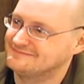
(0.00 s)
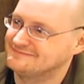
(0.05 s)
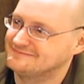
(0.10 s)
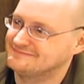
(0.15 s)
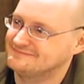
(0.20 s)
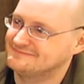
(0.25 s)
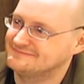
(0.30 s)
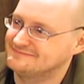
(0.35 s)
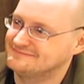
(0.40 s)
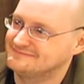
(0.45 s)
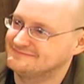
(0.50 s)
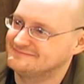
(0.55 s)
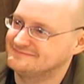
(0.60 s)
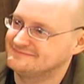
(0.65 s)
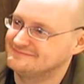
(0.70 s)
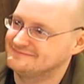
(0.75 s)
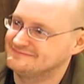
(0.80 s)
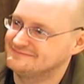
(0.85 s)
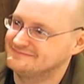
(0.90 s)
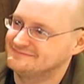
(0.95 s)

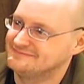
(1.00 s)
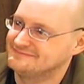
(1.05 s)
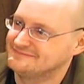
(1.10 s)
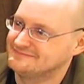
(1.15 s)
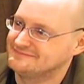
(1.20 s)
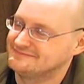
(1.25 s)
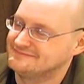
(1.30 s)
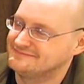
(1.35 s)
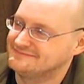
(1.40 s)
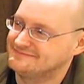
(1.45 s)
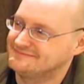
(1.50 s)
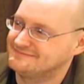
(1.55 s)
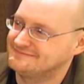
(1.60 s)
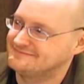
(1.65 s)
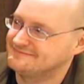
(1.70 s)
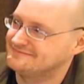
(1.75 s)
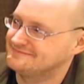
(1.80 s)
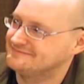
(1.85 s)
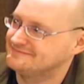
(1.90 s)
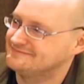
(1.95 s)

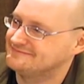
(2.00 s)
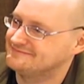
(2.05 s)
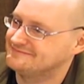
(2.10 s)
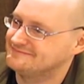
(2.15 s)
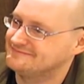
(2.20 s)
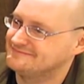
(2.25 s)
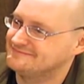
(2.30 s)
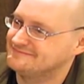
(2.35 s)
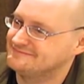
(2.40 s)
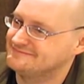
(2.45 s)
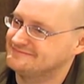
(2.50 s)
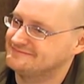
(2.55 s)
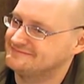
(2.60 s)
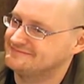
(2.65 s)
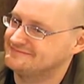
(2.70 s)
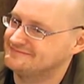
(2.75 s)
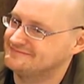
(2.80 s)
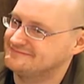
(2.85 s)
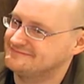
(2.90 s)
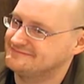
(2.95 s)

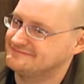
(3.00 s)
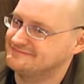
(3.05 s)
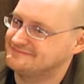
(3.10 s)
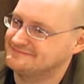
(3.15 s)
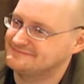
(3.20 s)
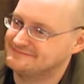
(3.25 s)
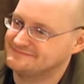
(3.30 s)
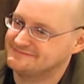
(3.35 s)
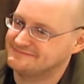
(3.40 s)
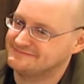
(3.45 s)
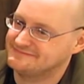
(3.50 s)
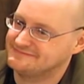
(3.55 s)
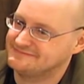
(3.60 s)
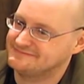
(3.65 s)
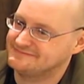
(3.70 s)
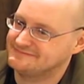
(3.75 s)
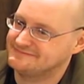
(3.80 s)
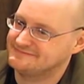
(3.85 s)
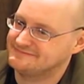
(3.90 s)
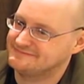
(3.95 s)

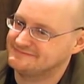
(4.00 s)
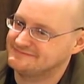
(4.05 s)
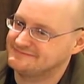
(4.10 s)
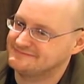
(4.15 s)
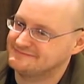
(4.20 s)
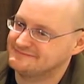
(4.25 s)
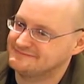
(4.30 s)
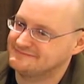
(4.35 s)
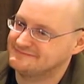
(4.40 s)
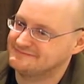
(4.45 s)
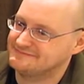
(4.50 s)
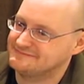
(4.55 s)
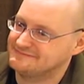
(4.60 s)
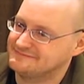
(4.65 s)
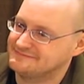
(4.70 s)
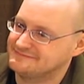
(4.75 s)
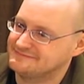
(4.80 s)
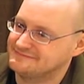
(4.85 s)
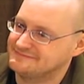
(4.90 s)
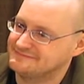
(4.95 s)

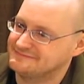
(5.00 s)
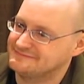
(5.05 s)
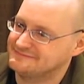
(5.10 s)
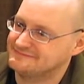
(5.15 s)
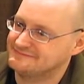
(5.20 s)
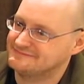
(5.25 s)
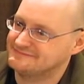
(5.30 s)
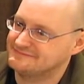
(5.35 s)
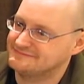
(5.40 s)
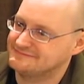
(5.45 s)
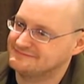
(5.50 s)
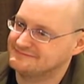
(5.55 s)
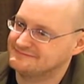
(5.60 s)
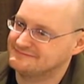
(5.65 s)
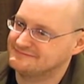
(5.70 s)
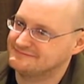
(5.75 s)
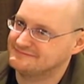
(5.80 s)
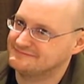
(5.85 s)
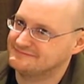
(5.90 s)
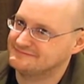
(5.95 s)

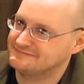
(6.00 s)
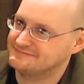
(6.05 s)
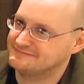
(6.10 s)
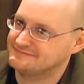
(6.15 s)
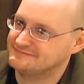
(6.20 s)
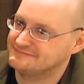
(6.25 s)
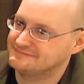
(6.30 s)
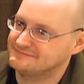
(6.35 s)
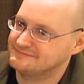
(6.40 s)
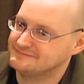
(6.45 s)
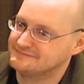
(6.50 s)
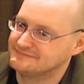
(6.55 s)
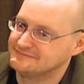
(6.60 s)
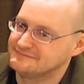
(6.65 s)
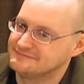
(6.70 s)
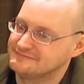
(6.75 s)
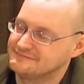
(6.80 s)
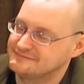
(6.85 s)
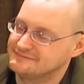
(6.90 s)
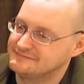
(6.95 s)

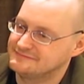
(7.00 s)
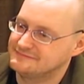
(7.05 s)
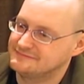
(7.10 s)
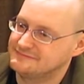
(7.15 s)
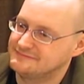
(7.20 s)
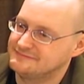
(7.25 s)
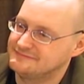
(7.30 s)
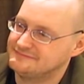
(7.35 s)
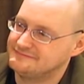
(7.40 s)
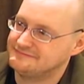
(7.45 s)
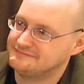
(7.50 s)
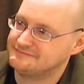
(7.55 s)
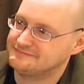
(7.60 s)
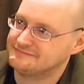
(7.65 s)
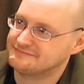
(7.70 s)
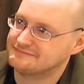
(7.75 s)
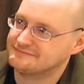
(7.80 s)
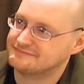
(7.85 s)
(silent)